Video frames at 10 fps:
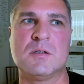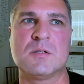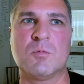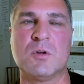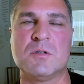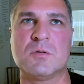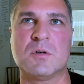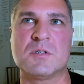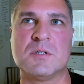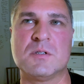some
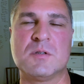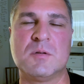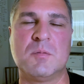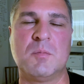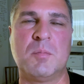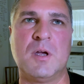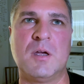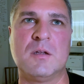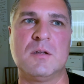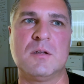resources,
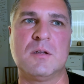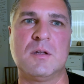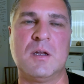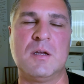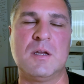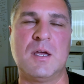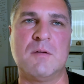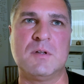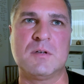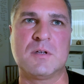but I didn't
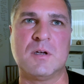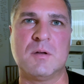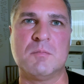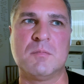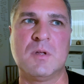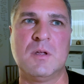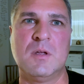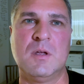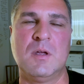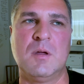have income.
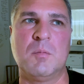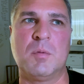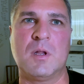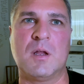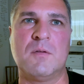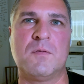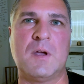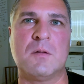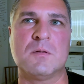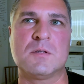But I
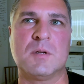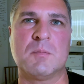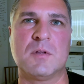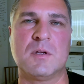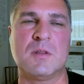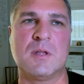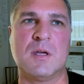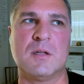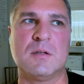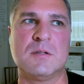found something
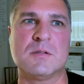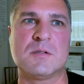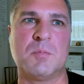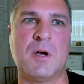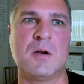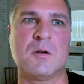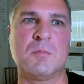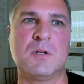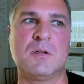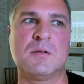that inspired
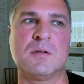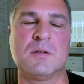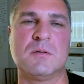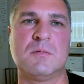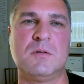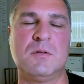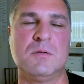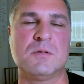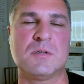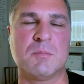me to
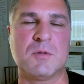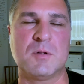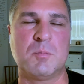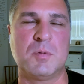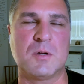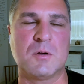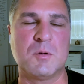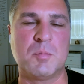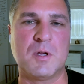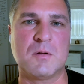do something bigger
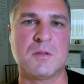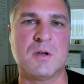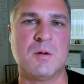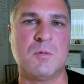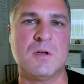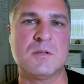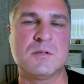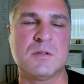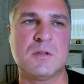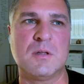and better than I
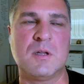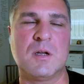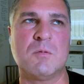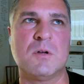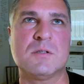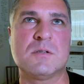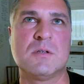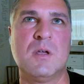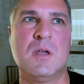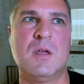was.
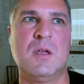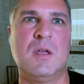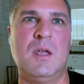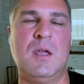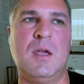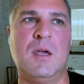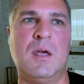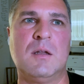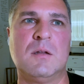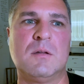
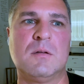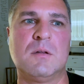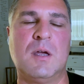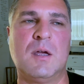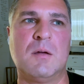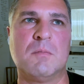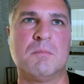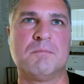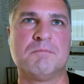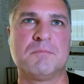And
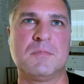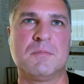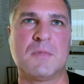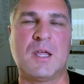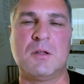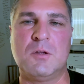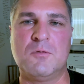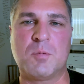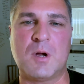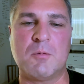
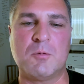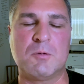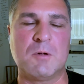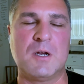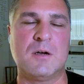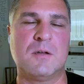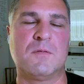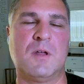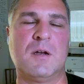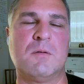you've probably read it. If
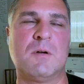not, I'd